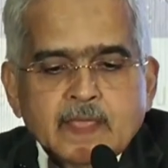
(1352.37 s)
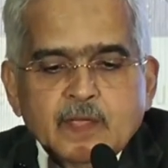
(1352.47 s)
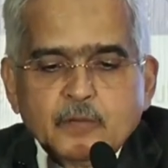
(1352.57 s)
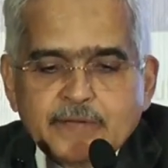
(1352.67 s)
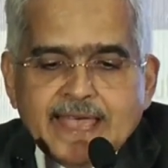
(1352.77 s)

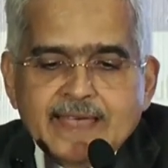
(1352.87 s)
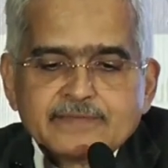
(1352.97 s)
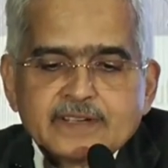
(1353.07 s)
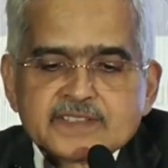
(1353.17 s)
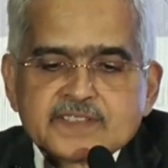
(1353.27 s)
We have
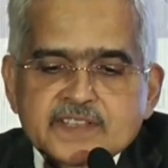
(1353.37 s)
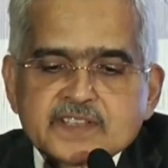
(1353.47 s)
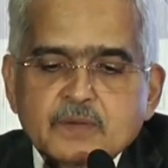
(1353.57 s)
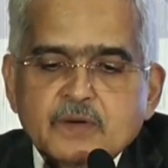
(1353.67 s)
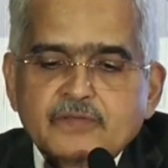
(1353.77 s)
a
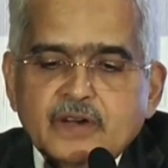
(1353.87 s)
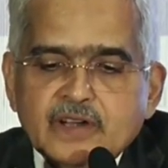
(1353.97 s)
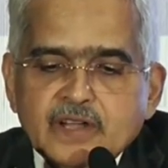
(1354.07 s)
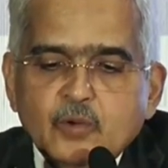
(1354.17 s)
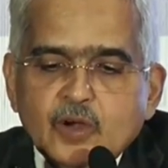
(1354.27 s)
system of
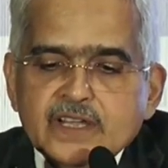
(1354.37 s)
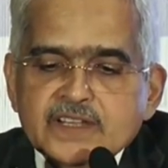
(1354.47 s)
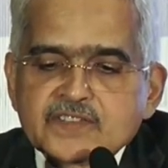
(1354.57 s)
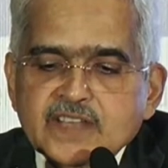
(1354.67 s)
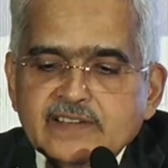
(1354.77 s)
early warning
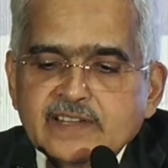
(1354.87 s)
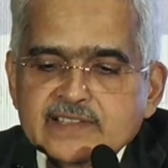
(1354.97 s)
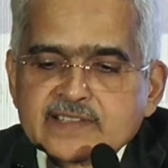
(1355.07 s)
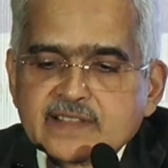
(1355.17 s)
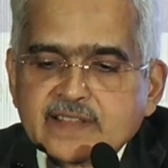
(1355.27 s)

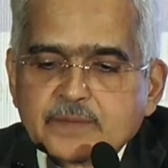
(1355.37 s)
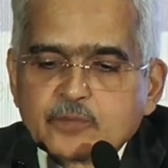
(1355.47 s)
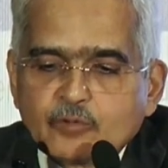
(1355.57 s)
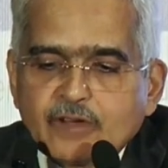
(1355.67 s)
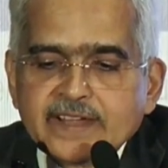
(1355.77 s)
signals that
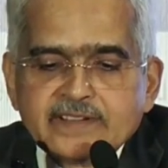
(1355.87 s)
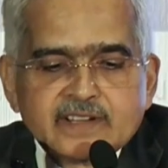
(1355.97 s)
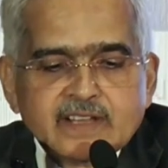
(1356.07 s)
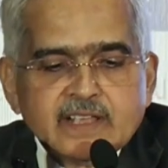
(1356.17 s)
provide